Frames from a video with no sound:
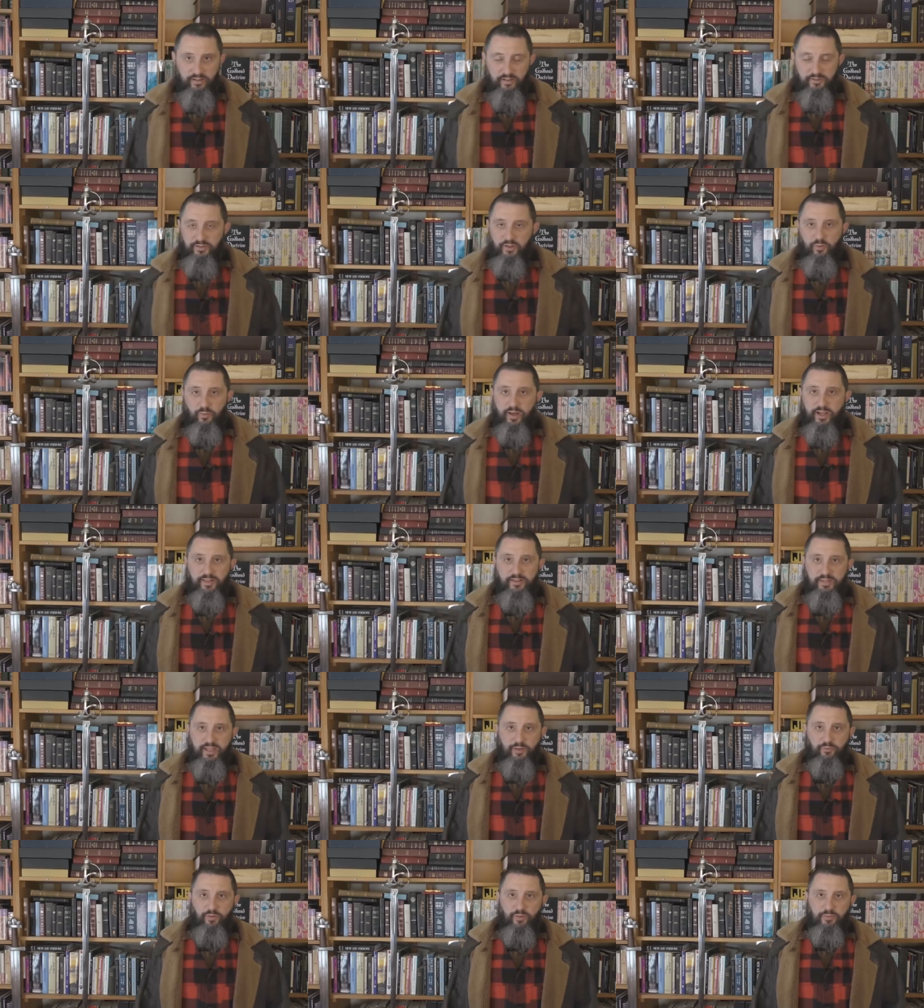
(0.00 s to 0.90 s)
There's no way
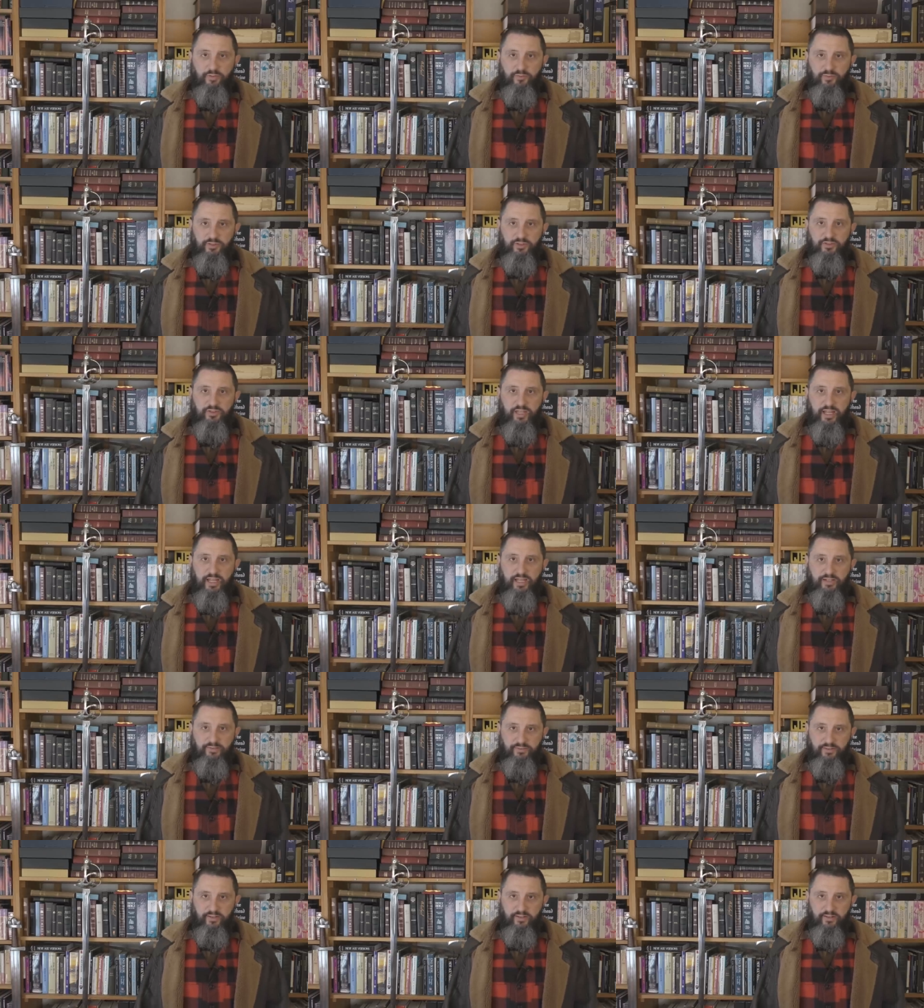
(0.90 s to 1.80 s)
that that woman was
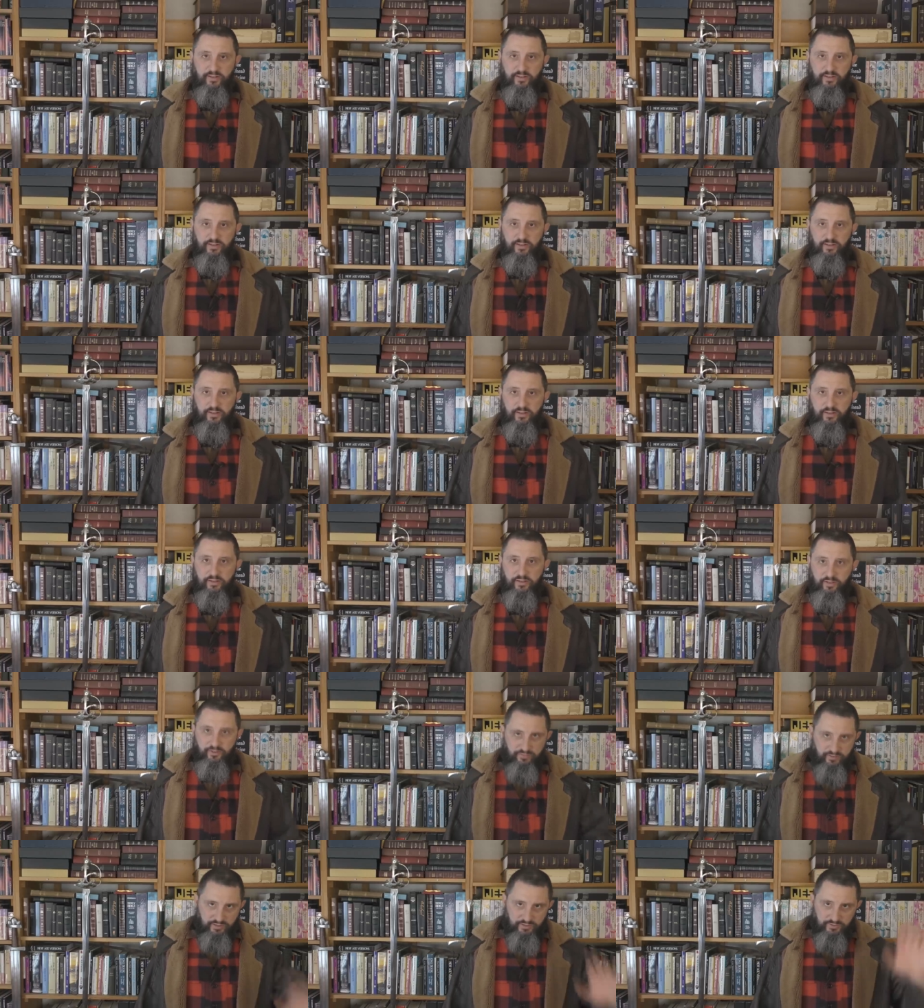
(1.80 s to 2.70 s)
saved.
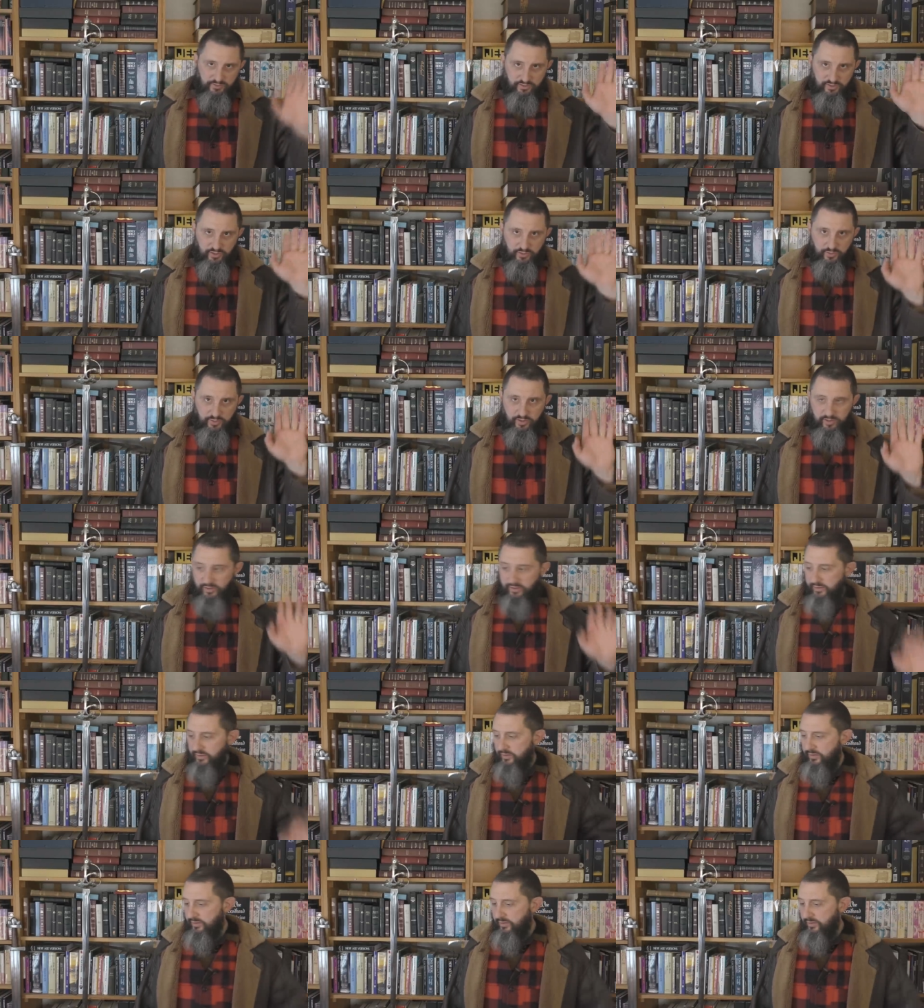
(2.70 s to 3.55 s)
Good riddance to her.